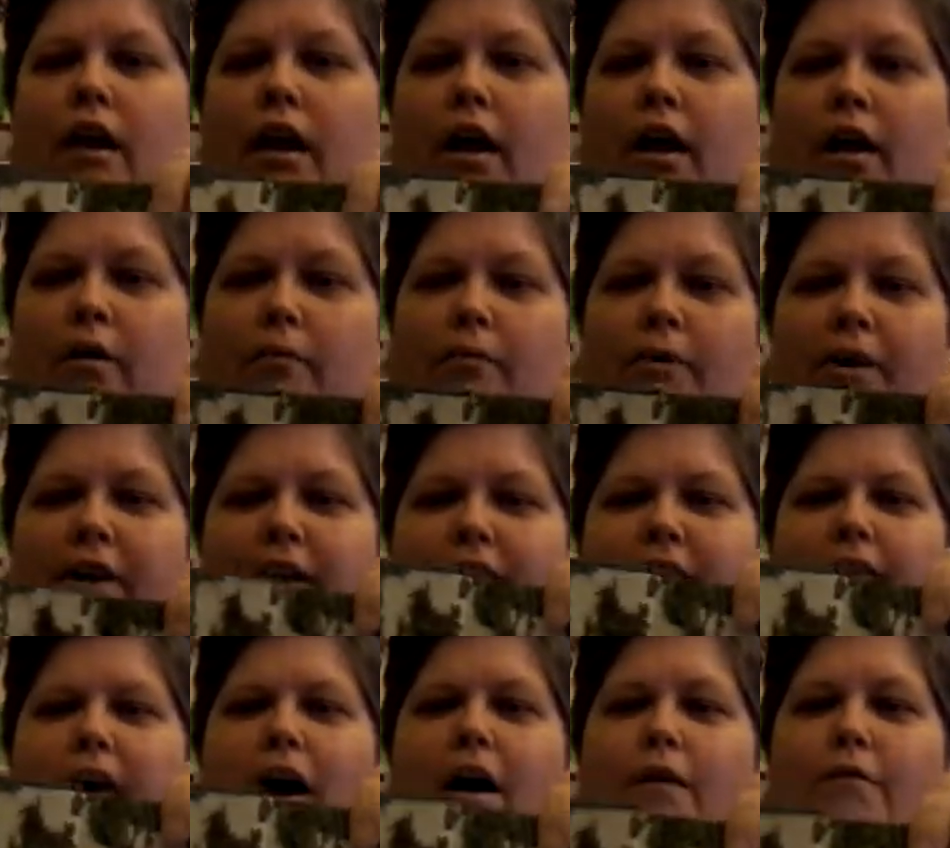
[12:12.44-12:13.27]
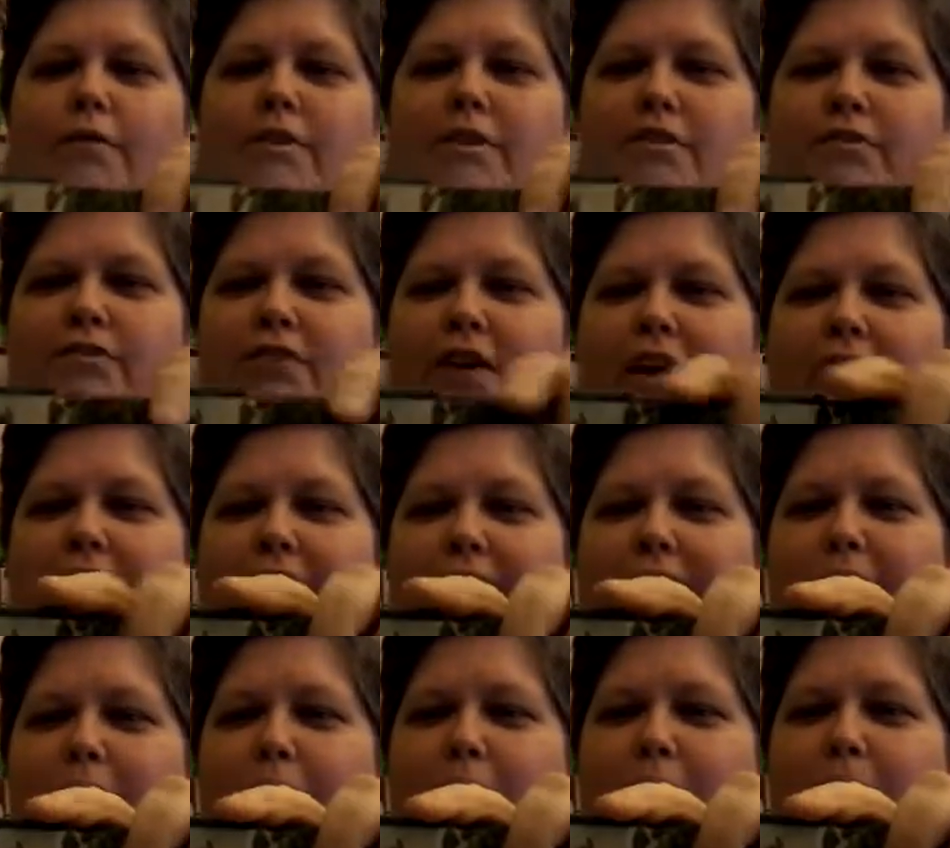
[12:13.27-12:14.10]
Um, what I thought was
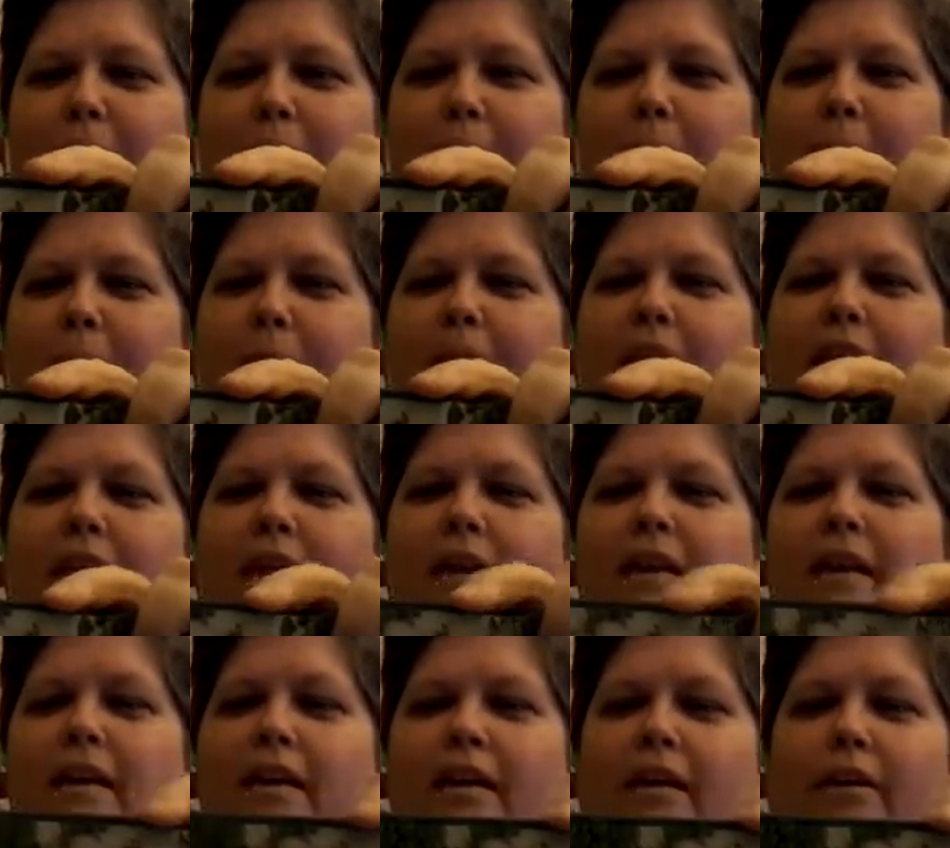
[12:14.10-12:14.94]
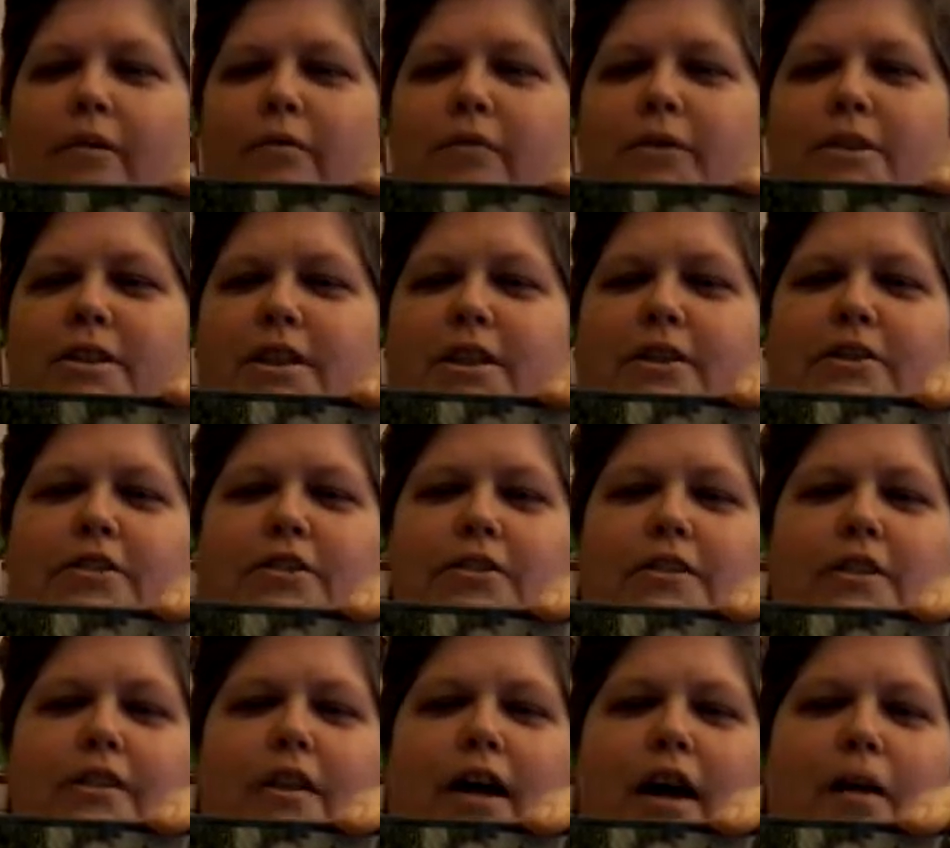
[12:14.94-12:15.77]
funny was here's
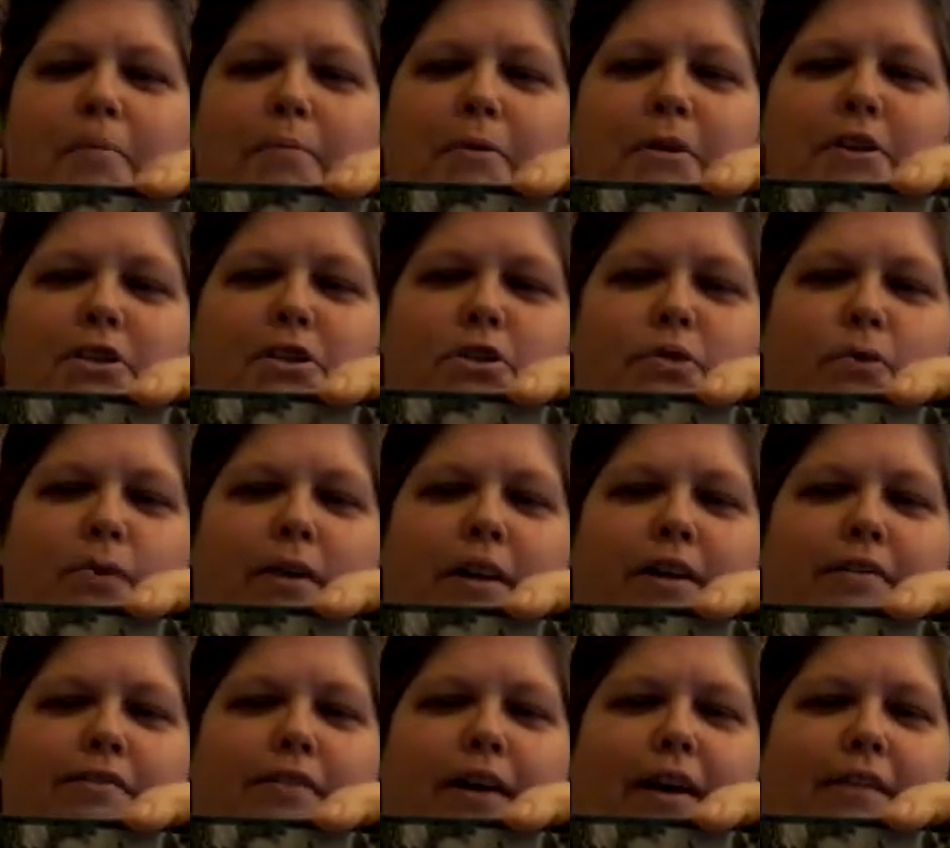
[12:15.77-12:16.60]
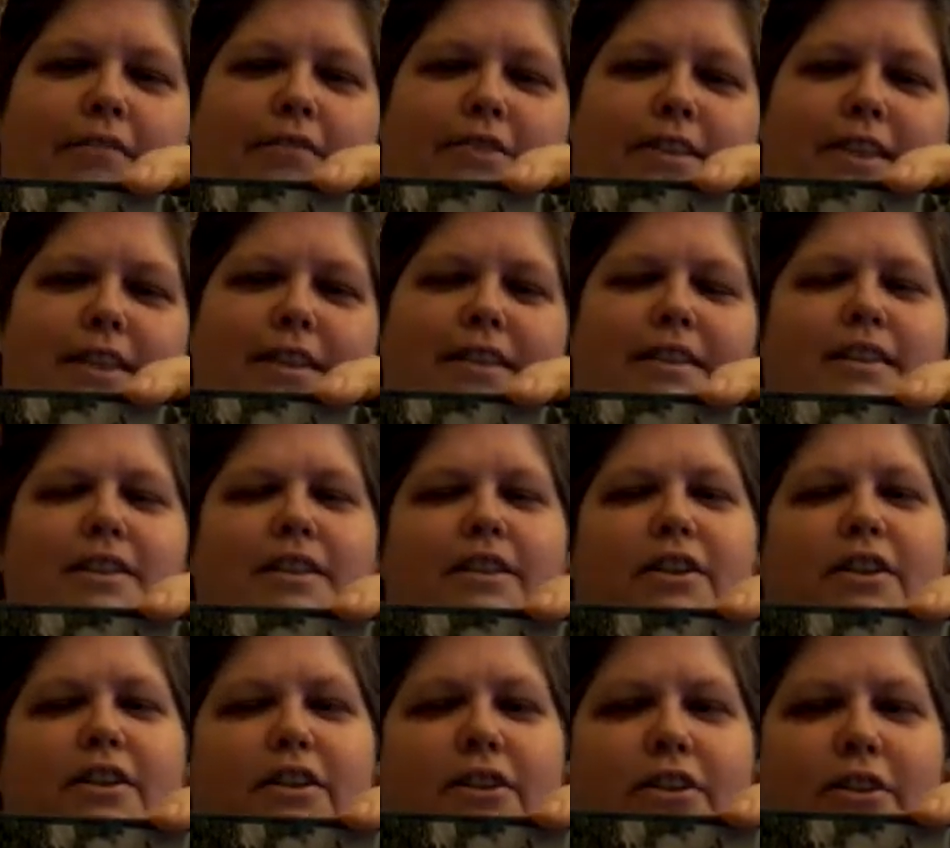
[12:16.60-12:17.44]
the library's twenty-five cent
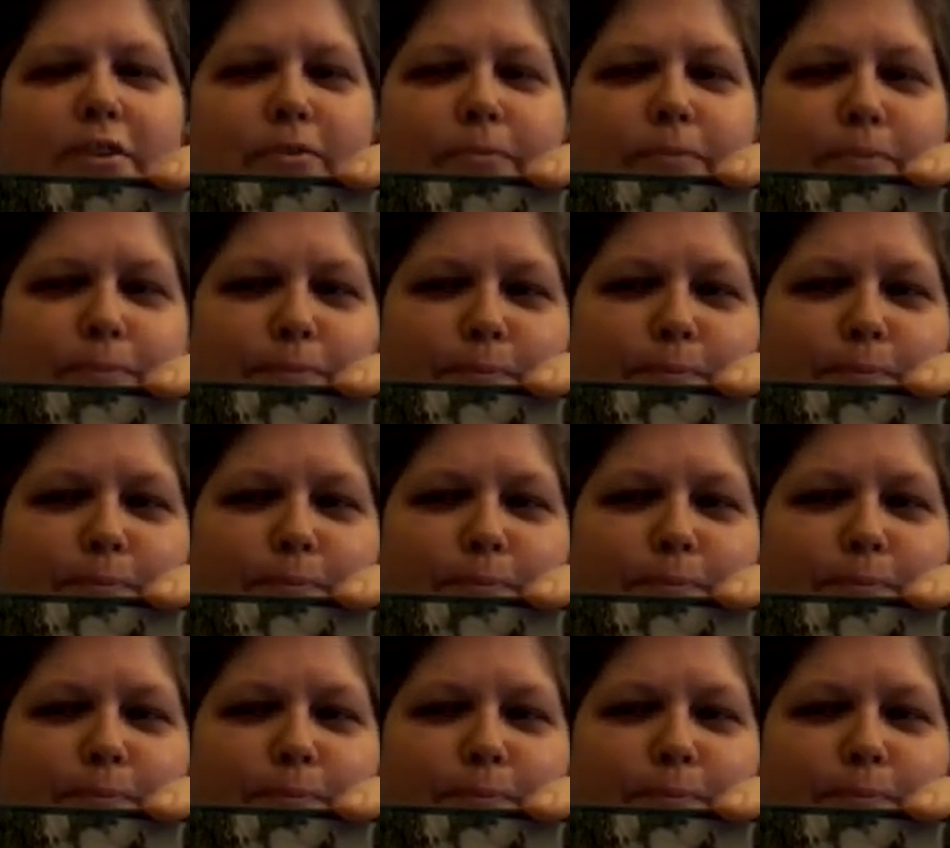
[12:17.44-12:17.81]
sticker.